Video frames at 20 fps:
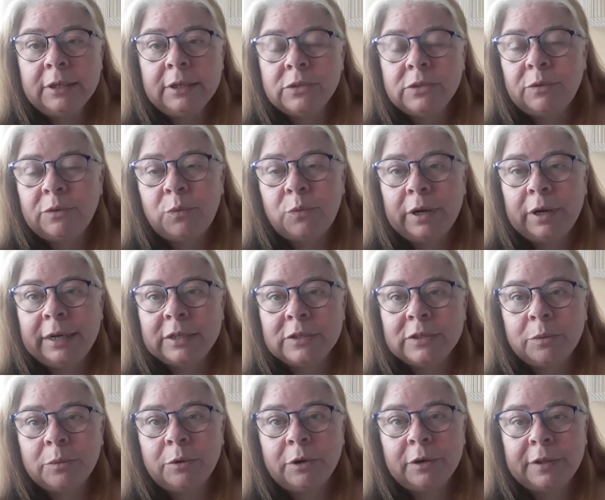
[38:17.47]
So if one
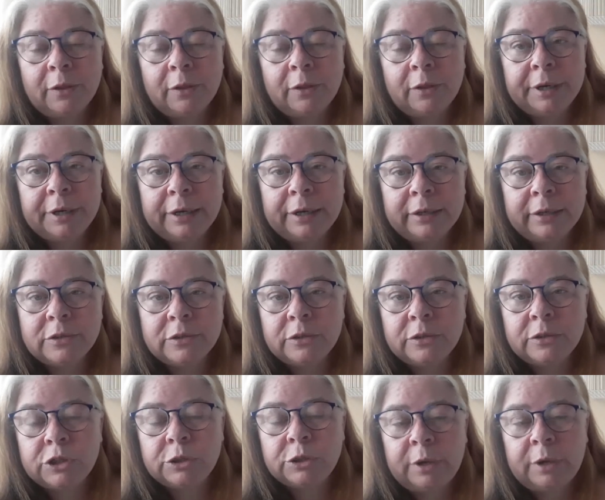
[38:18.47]
doesn't work, the other one does.
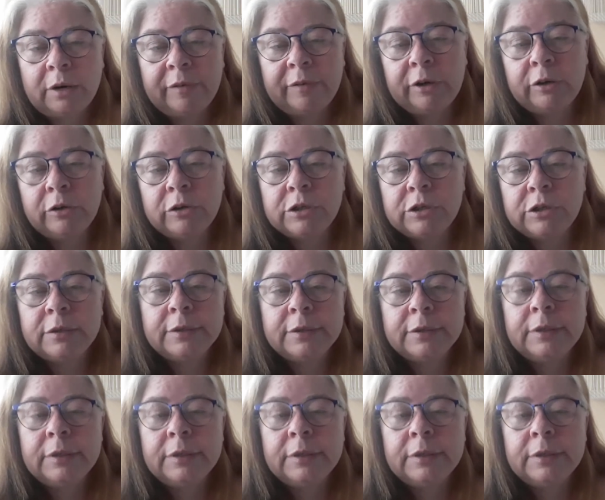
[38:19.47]
There's 2 elevators.